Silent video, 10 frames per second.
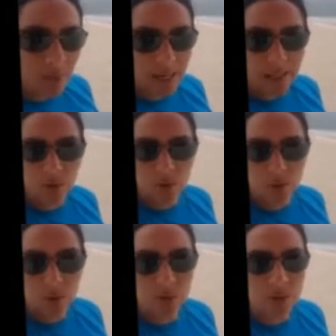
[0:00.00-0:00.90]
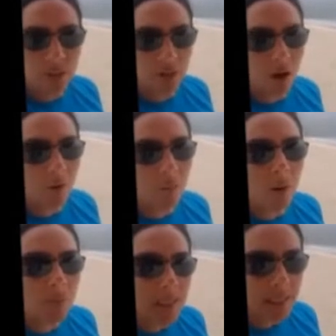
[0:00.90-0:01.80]
really kudos to our
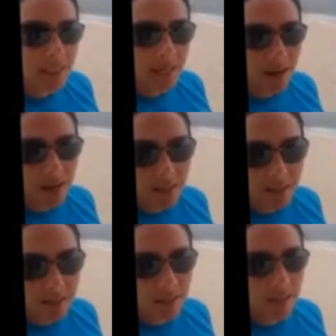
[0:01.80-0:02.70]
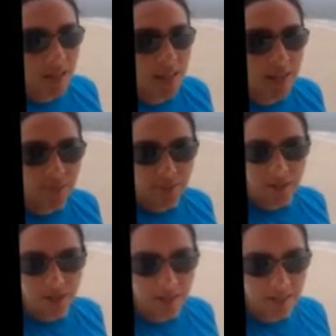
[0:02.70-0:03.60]
moms and dads
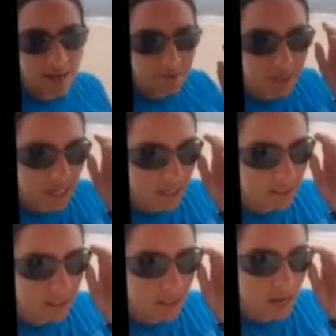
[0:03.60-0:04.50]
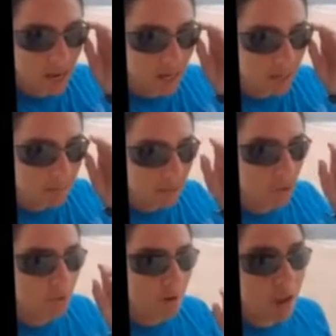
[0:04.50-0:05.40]
that have taken the time
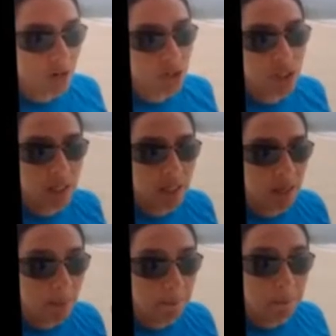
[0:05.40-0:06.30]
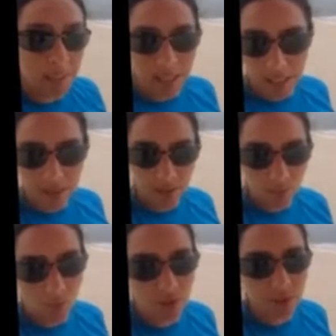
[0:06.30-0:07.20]
to actually be in the
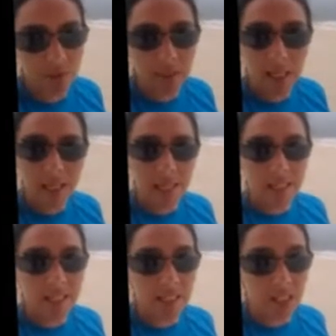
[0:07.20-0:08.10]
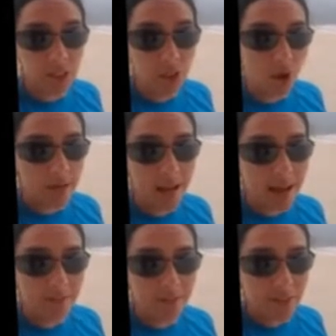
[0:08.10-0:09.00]
water with their kids and not
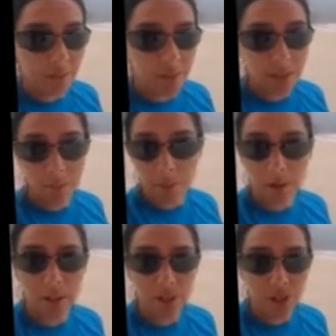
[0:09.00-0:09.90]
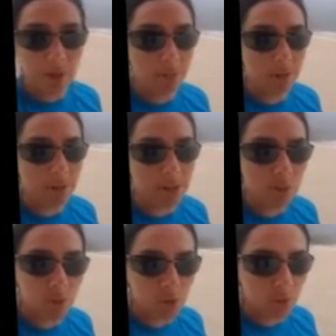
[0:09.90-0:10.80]
have them in puddle jumpers
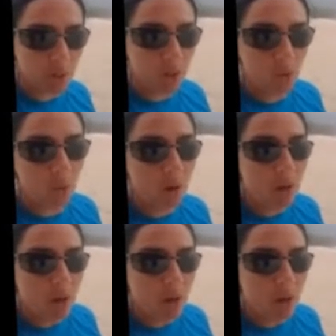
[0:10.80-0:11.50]
which we know